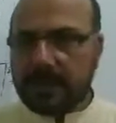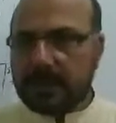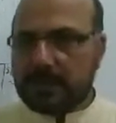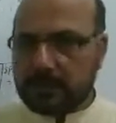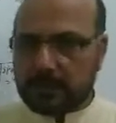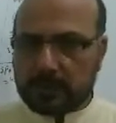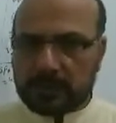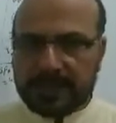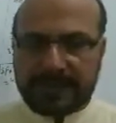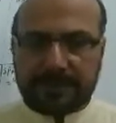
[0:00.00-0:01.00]
So
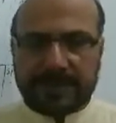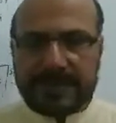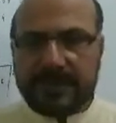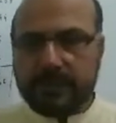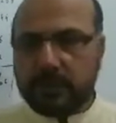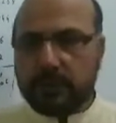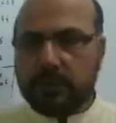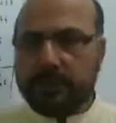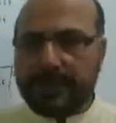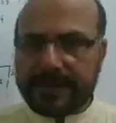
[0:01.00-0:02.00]
let me show
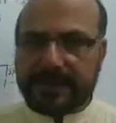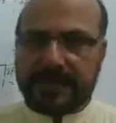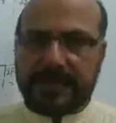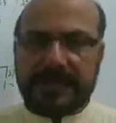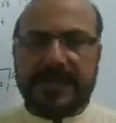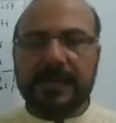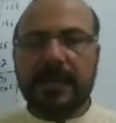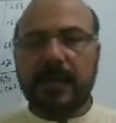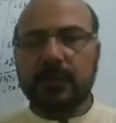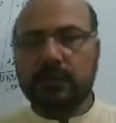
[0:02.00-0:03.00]
you practically that
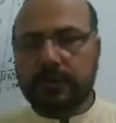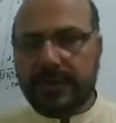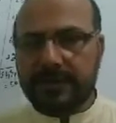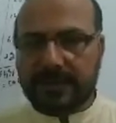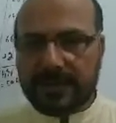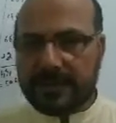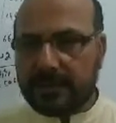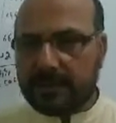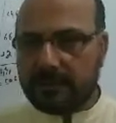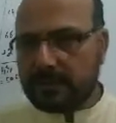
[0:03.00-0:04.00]
how you can find
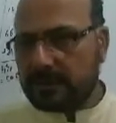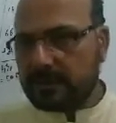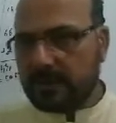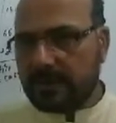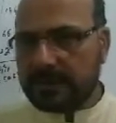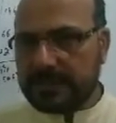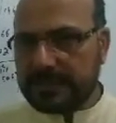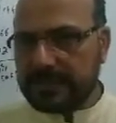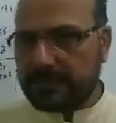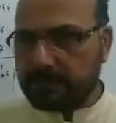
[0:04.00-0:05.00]
out all
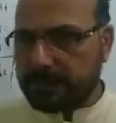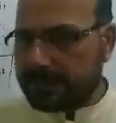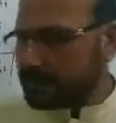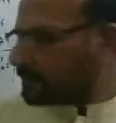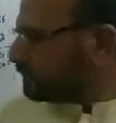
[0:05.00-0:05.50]
these components